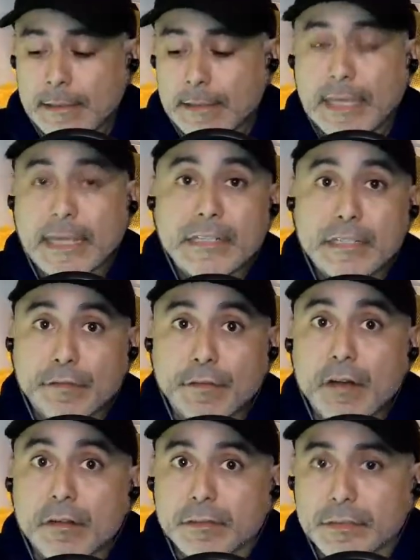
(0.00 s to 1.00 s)
A
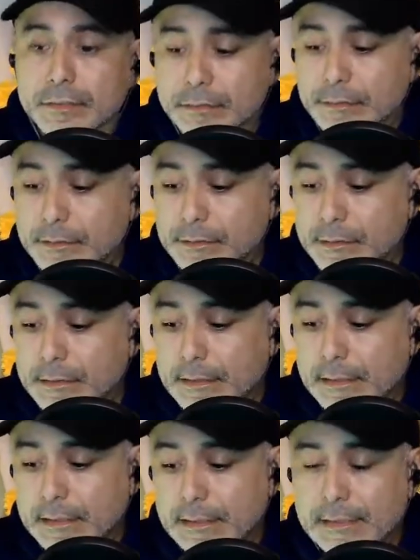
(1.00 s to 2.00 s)
default
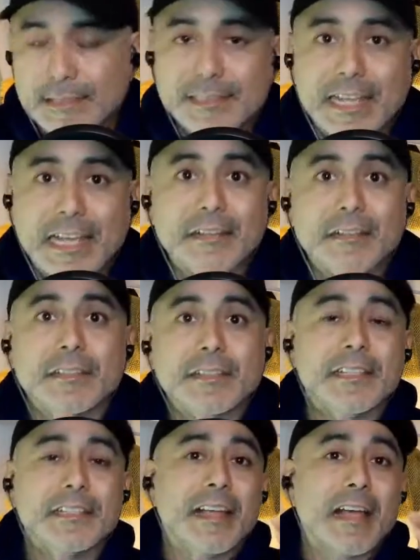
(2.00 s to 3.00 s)
standard
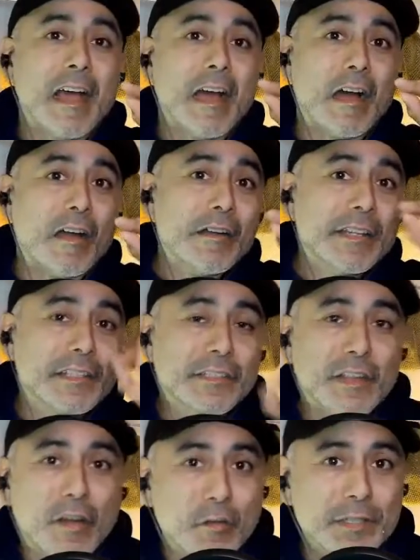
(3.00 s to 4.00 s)
says our English
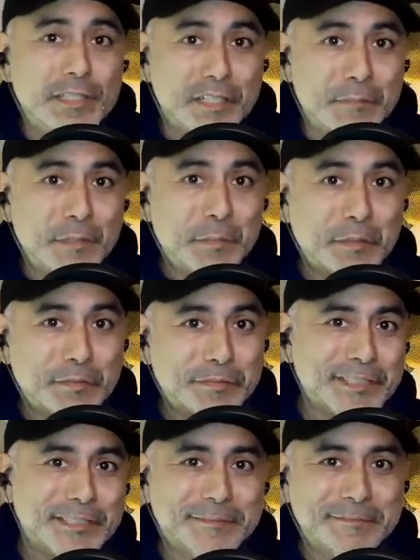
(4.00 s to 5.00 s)
always had to be
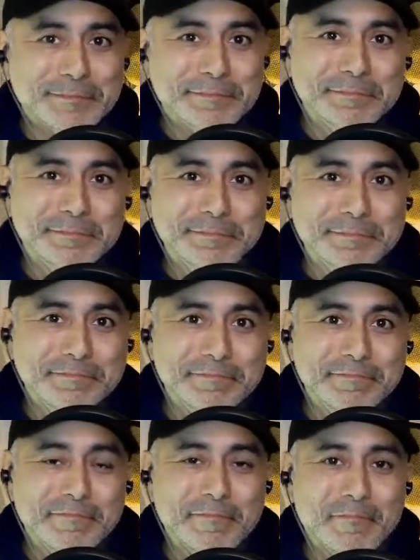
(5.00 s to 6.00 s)
perfect.
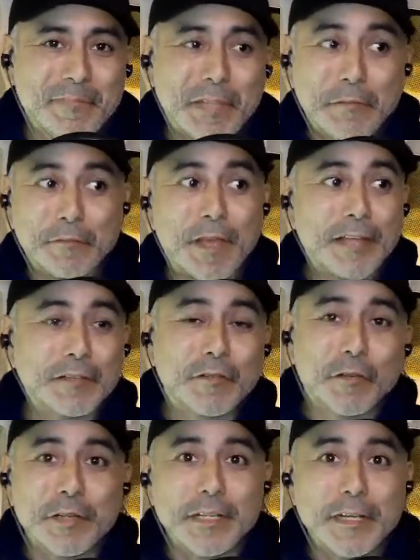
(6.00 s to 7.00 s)
In fact,
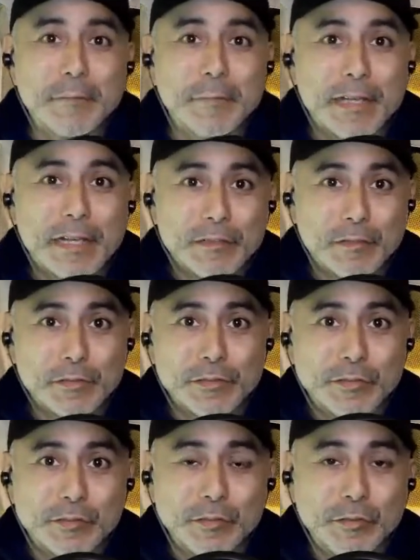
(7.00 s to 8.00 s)
growing up, going to
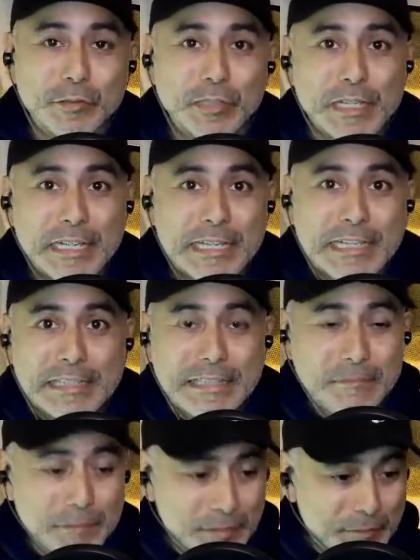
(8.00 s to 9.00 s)
school, they
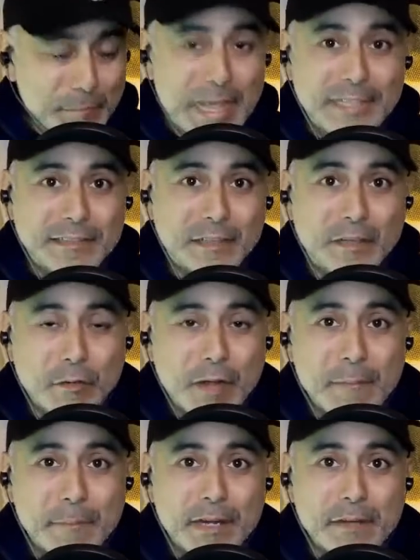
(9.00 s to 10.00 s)
would smack the
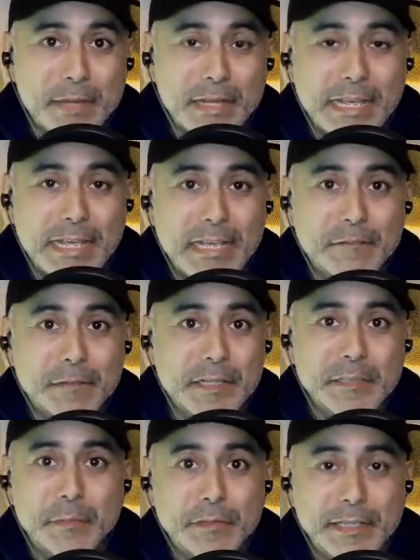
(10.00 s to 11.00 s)
crap out of my hand when I
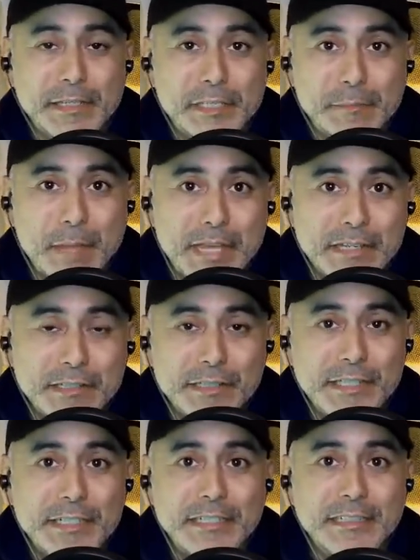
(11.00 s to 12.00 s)
spoke any Spanish
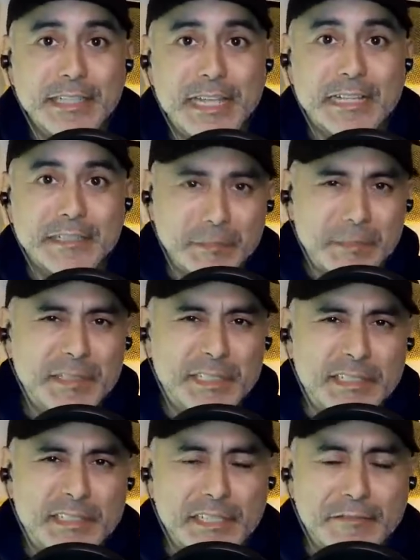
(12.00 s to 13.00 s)
in class. This was in
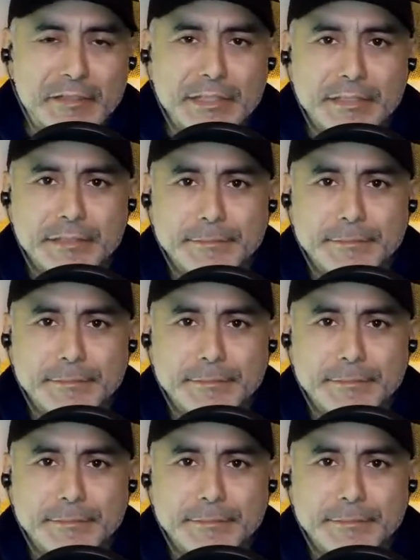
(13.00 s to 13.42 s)
the 70s.